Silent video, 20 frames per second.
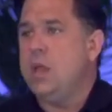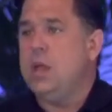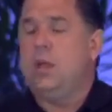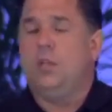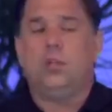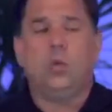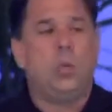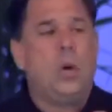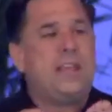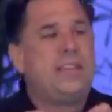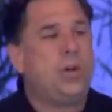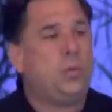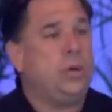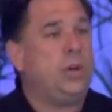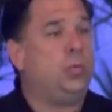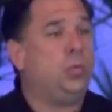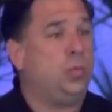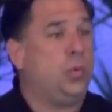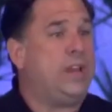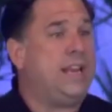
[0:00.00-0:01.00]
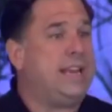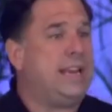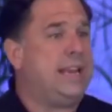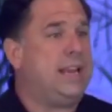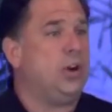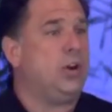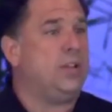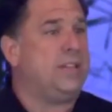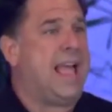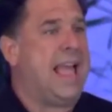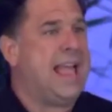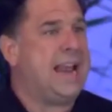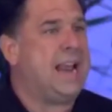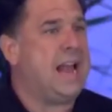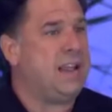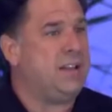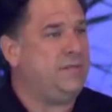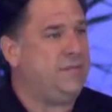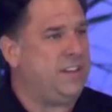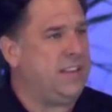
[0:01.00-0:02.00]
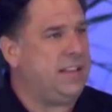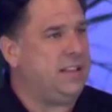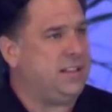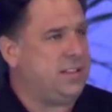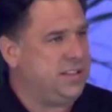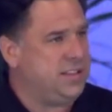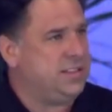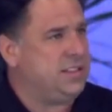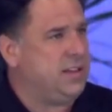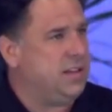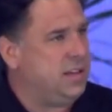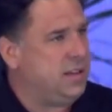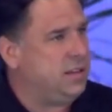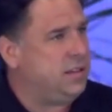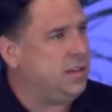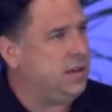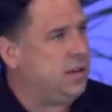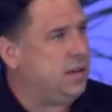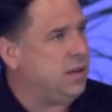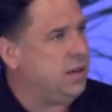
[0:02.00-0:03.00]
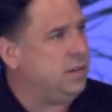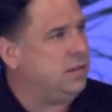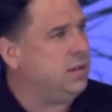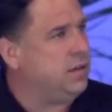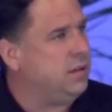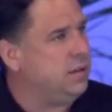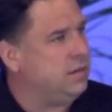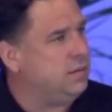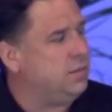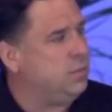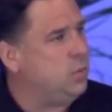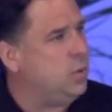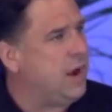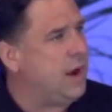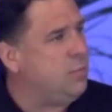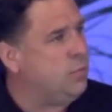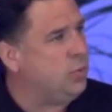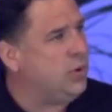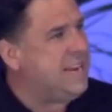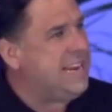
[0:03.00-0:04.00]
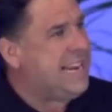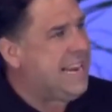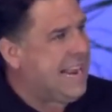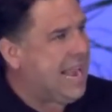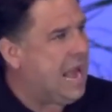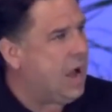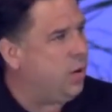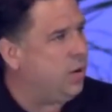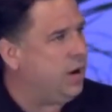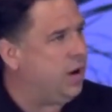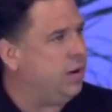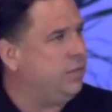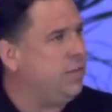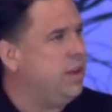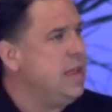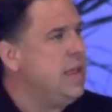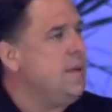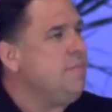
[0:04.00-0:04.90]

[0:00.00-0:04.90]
The way that we read here in the NIV, this is the what I'm reading out of,